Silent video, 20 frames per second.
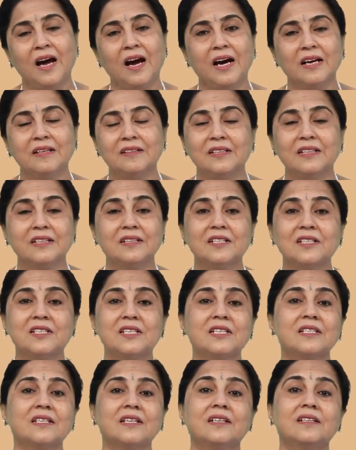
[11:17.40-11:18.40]
I think
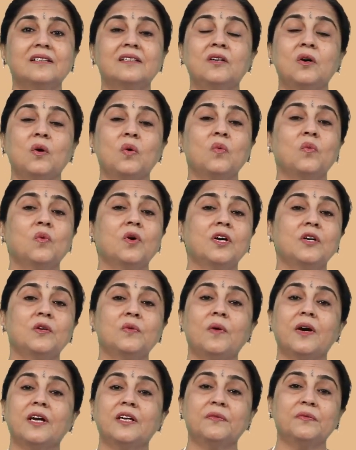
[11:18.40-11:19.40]
this is a
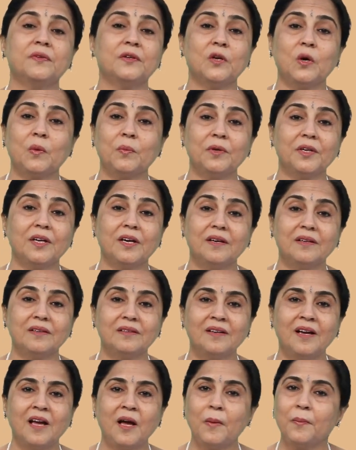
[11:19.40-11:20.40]
worldwide phenomenon.
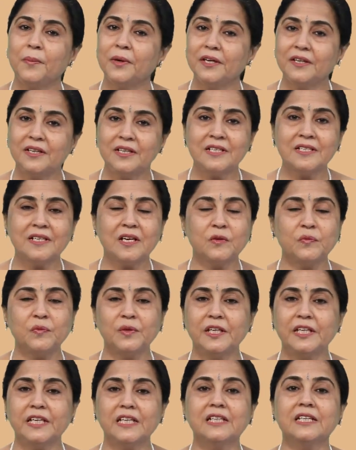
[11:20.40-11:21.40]
Parents are
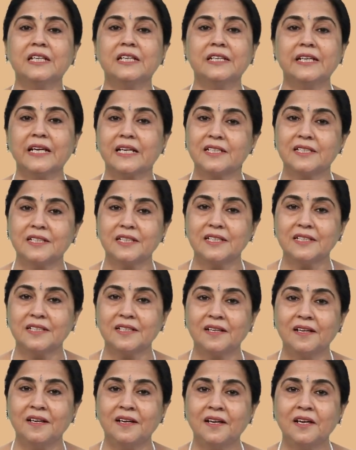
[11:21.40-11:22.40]
feeling neglected.
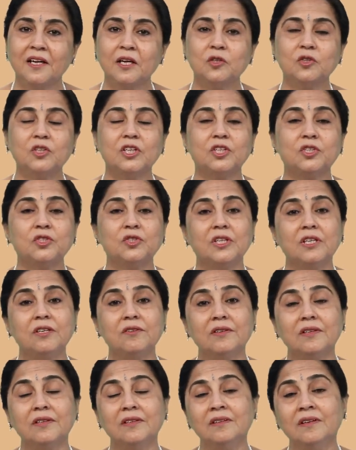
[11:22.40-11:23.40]
Their
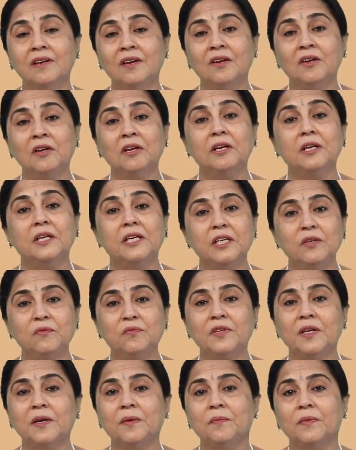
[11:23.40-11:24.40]
children
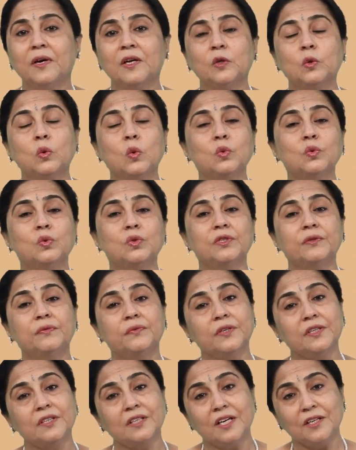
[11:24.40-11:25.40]
leave them and go to
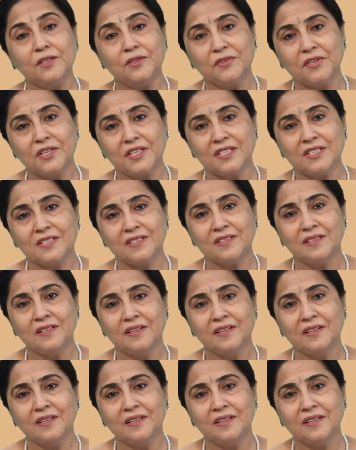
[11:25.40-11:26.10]
different countries.